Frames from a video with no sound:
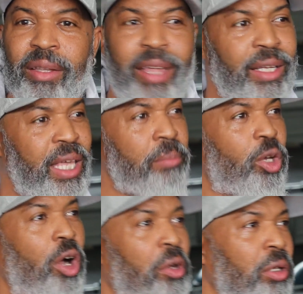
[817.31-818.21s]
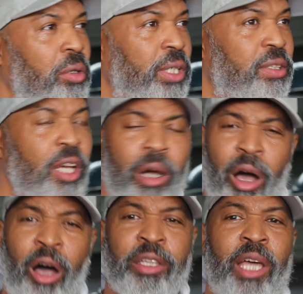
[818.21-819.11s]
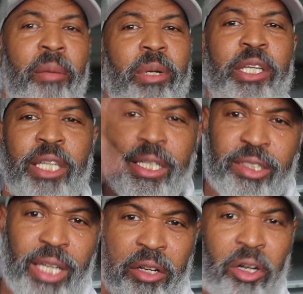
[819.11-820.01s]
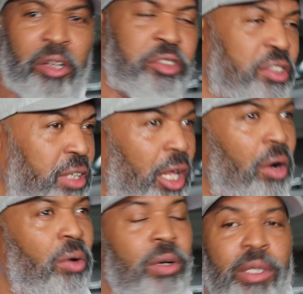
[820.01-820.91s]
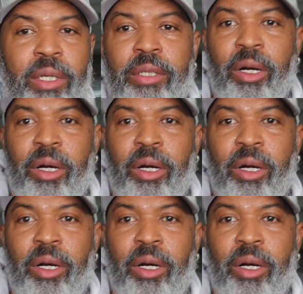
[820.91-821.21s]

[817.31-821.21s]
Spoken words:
Then came Carl Lewis. Oh yeah, but he gets out all slow.